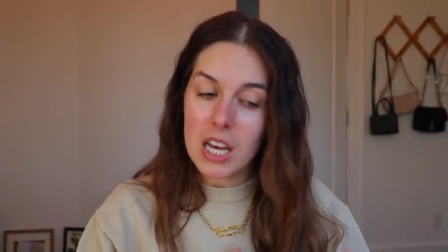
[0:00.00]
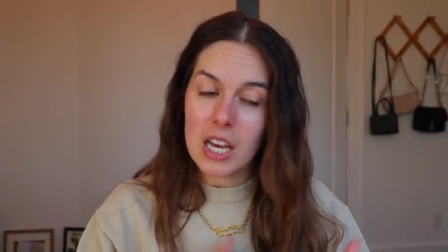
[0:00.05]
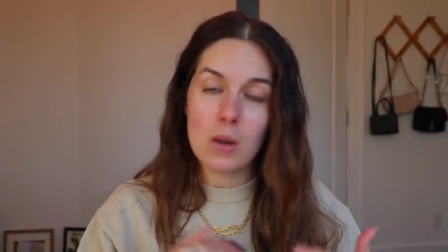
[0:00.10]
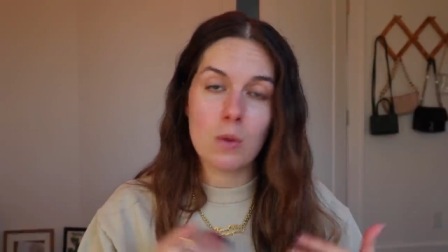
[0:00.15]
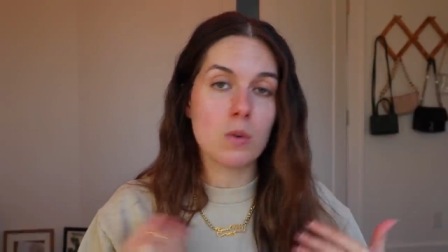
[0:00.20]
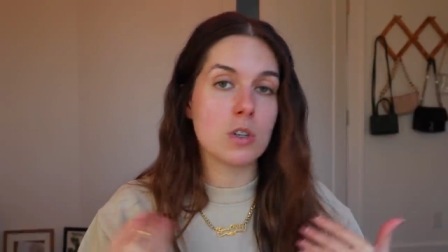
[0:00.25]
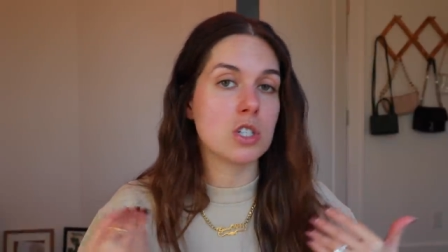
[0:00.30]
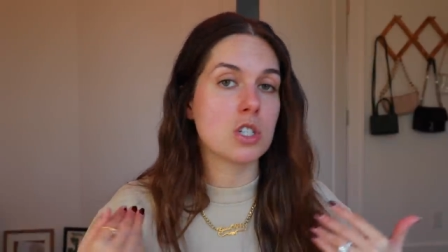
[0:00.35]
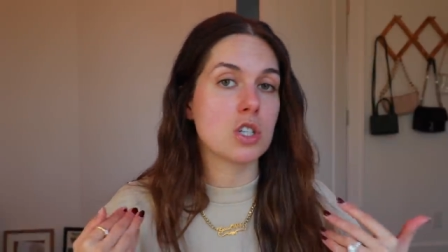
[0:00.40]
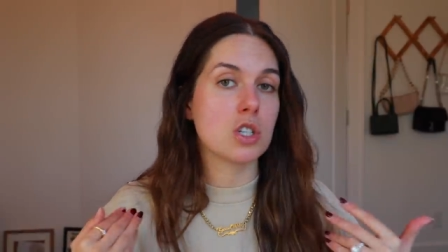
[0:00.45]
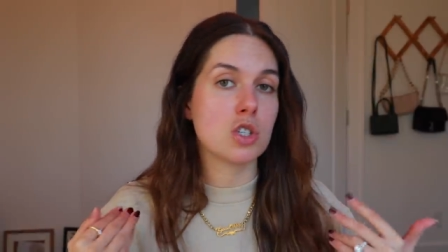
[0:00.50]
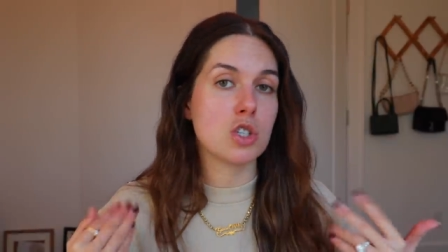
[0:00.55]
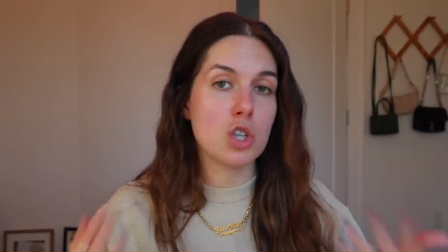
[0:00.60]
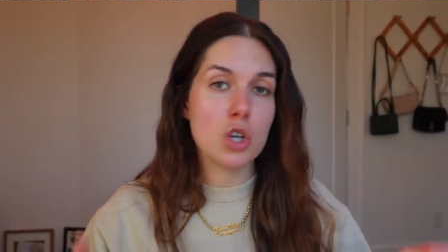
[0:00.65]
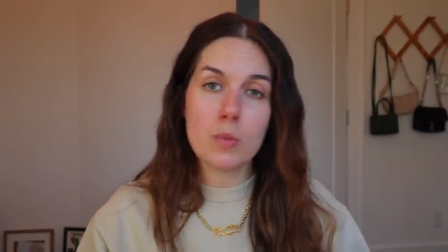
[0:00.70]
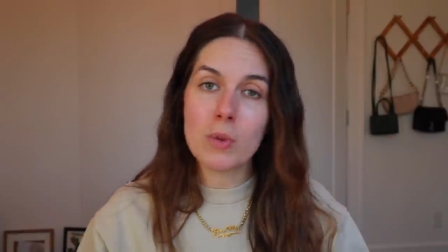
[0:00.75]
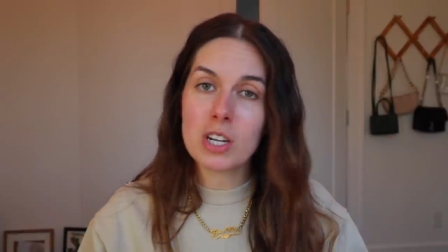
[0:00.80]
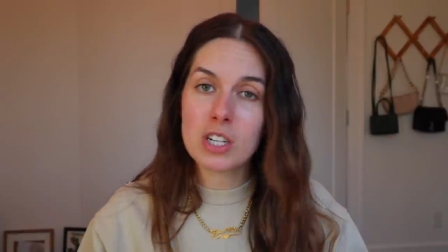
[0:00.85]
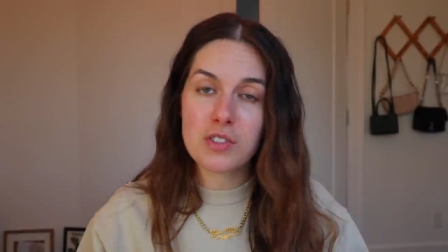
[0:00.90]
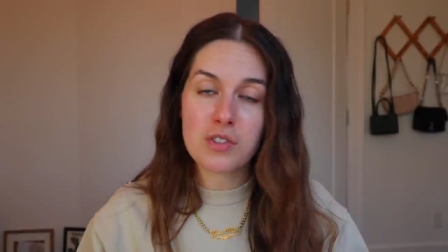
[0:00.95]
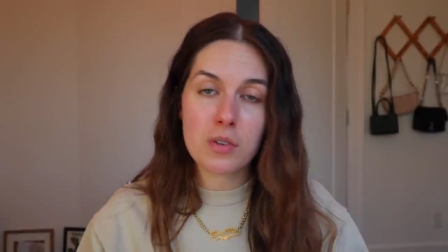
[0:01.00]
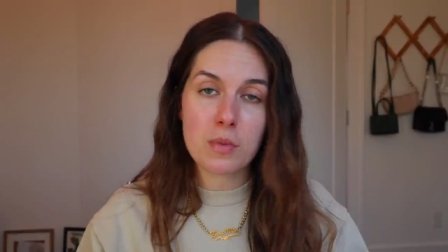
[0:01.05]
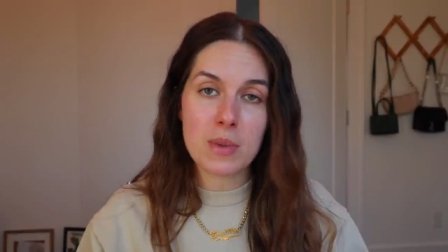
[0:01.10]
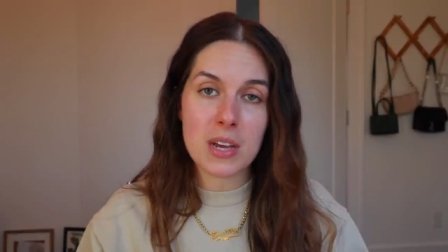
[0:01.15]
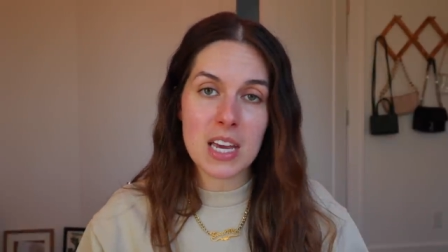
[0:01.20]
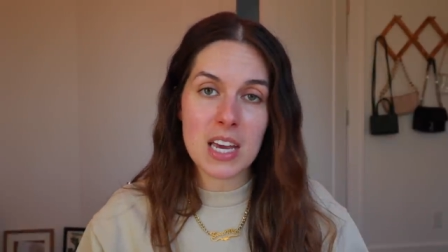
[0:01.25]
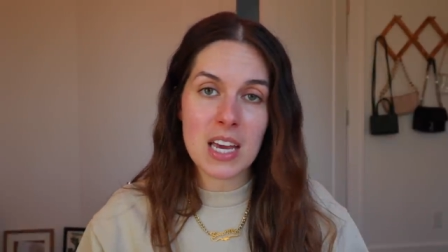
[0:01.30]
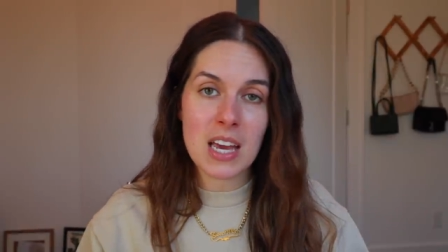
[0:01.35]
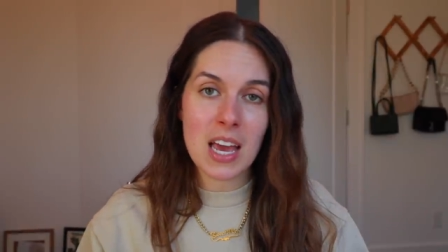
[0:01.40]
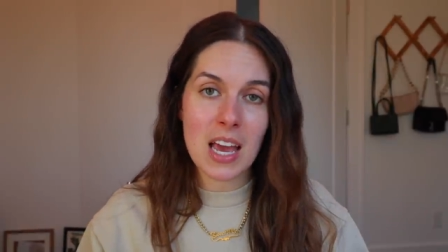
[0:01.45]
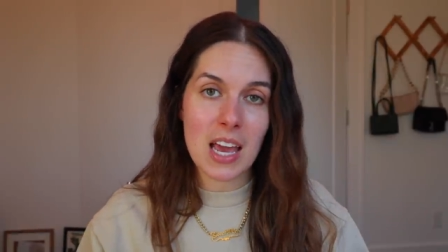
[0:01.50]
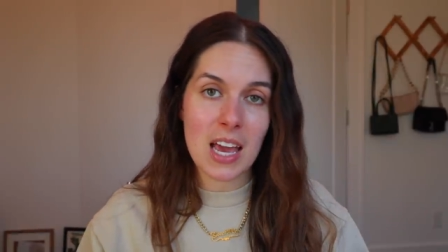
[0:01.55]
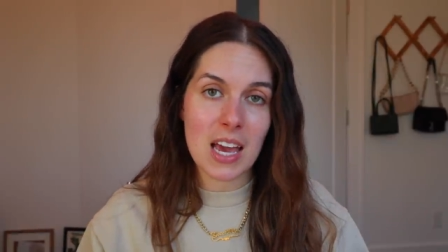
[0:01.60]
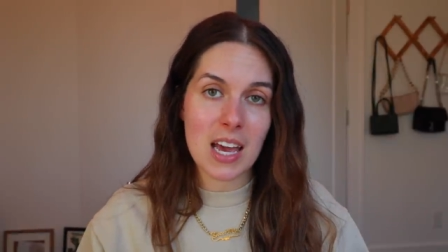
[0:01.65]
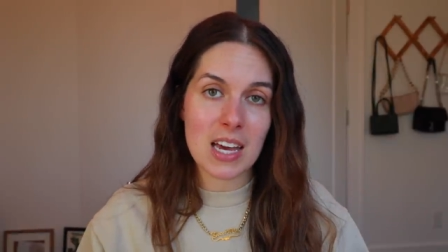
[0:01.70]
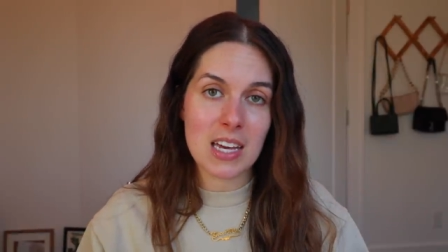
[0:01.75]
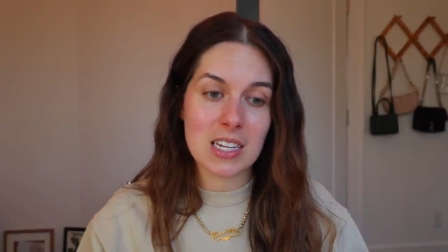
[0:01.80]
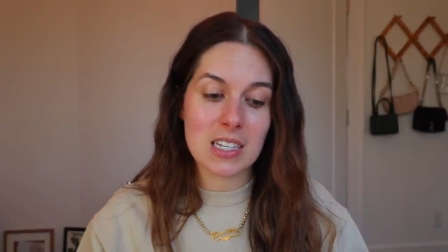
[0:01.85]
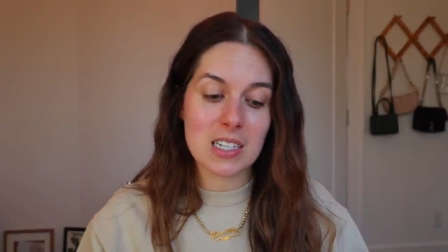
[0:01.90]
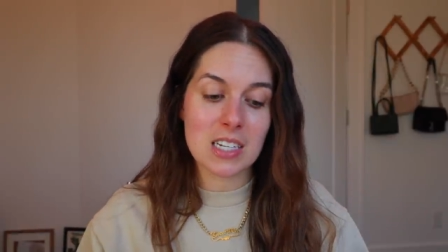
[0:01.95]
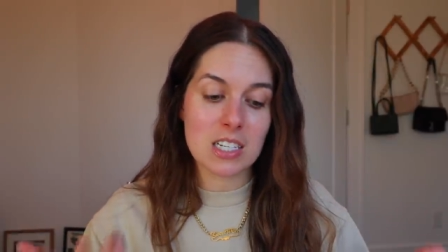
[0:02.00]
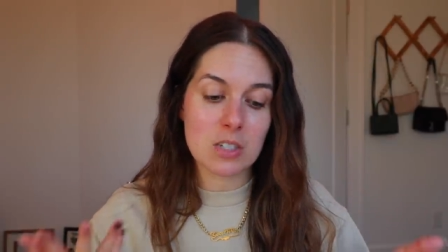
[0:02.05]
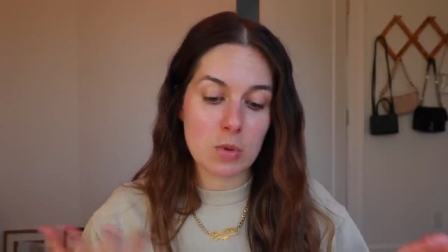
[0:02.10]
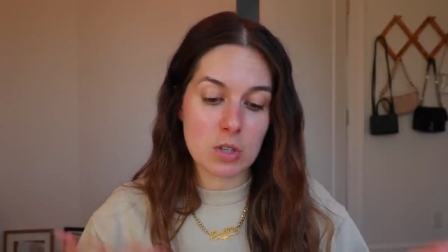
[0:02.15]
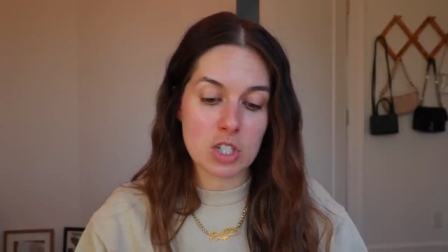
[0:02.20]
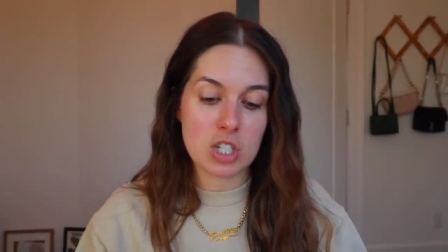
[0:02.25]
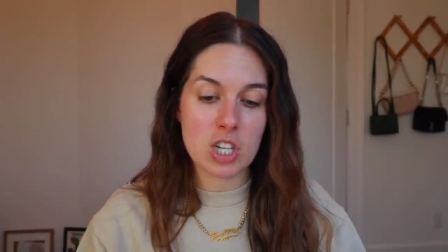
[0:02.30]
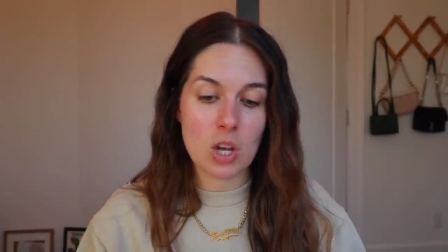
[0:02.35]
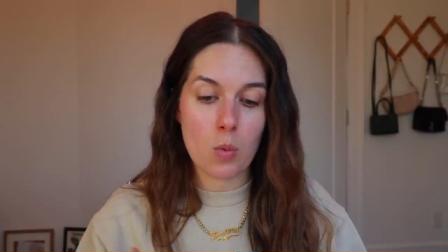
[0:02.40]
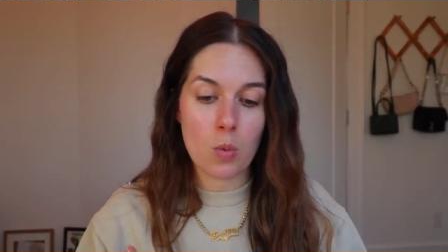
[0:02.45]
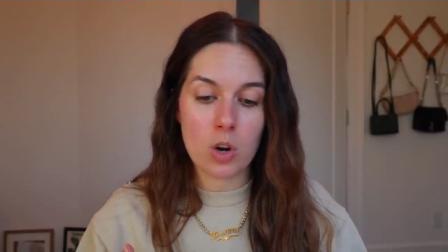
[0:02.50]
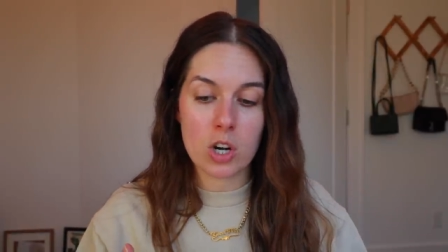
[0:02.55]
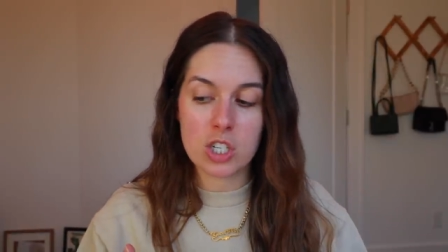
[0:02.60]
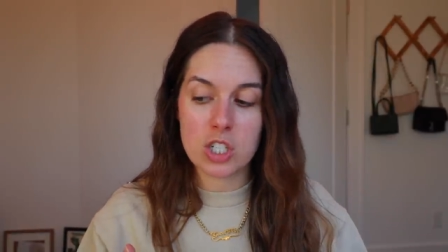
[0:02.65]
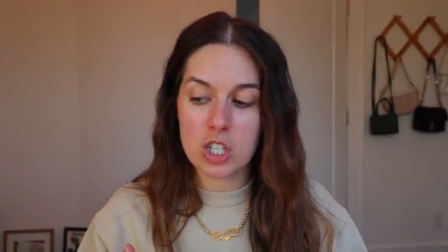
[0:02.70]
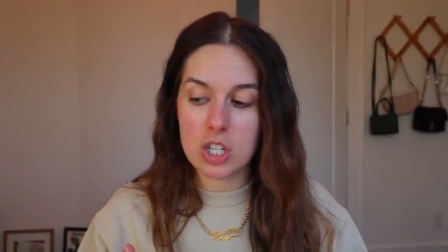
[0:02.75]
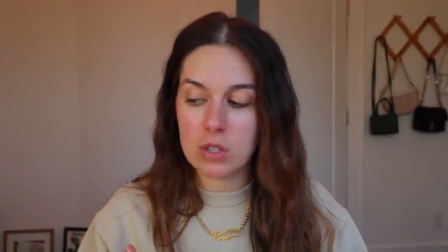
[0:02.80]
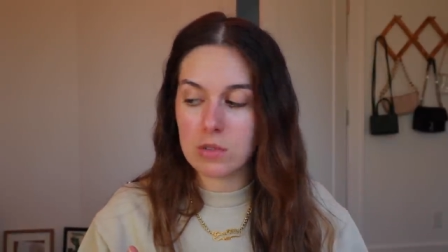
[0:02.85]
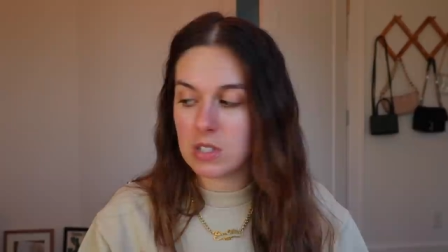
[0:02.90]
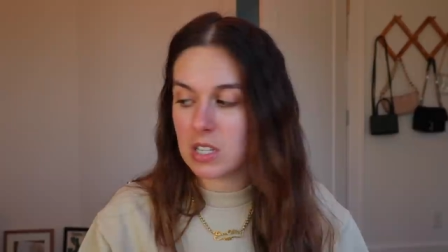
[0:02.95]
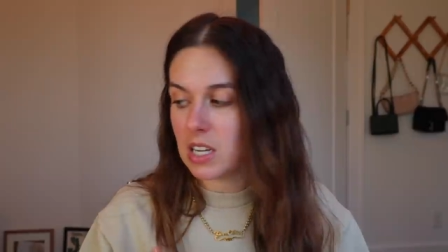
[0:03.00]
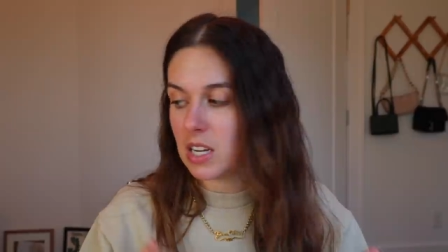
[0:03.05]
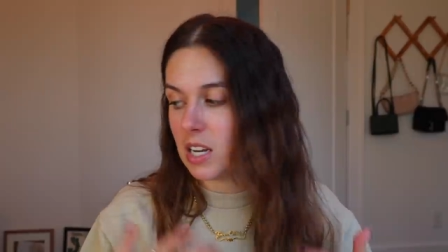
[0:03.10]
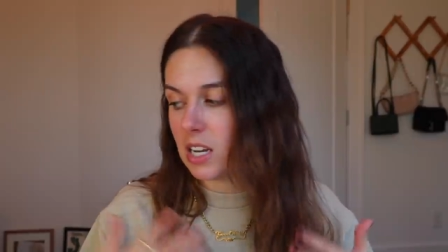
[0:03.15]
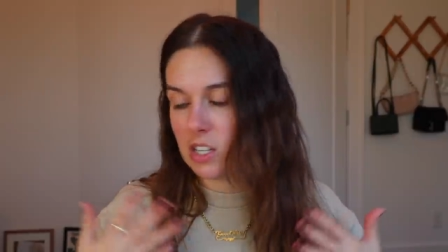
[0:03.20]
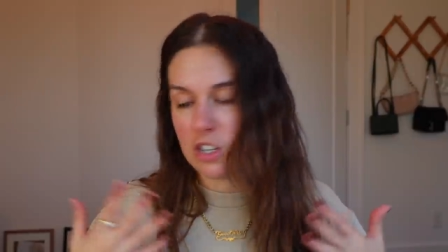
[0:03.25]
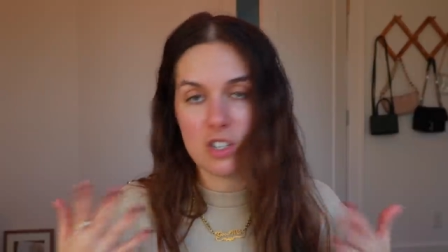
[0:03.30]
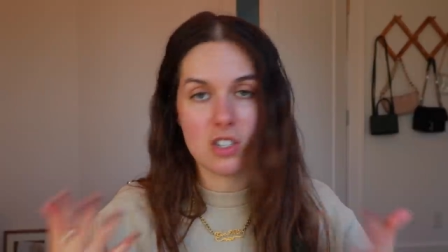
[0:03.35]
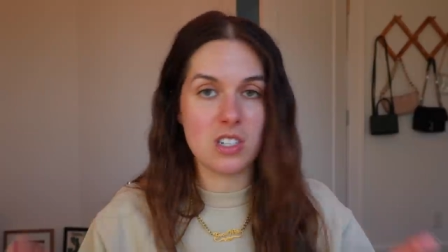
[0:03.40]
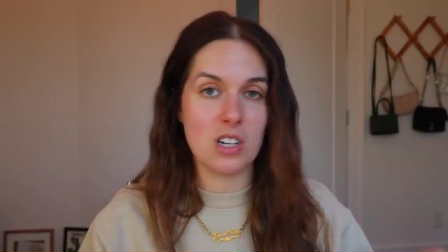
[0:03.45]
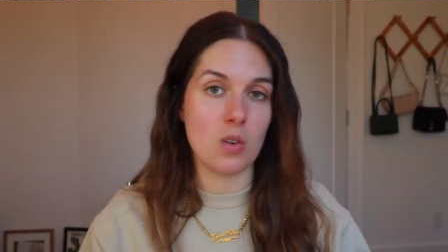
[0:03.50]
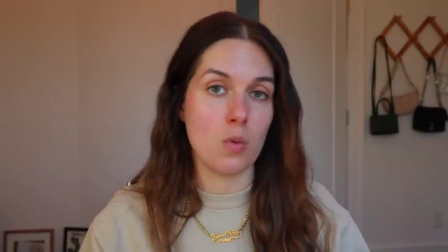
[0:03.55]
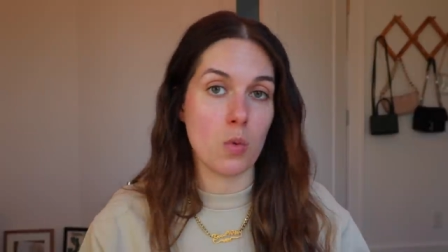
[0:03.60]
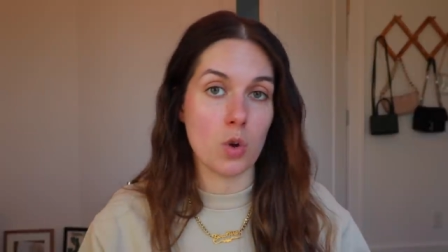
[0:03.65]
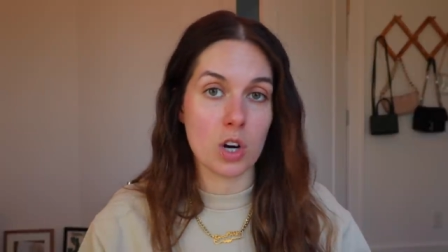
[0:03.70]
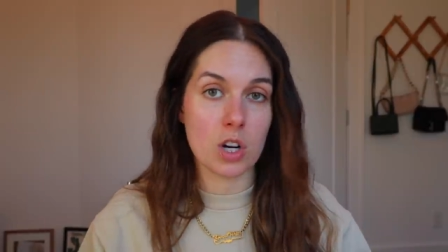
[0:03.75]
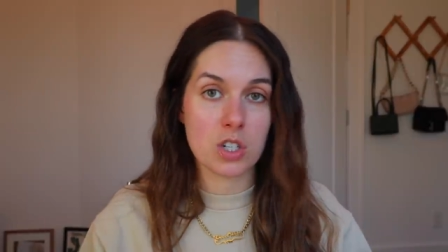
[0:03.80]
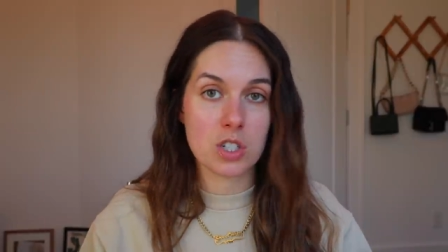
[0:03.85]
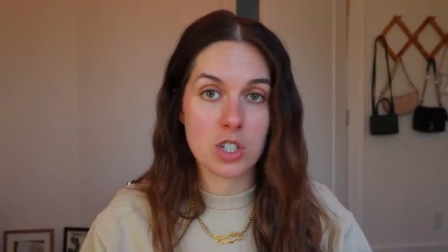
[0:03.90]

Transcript: It was too much for me, and as much as I wanted to use it, it just didn't work.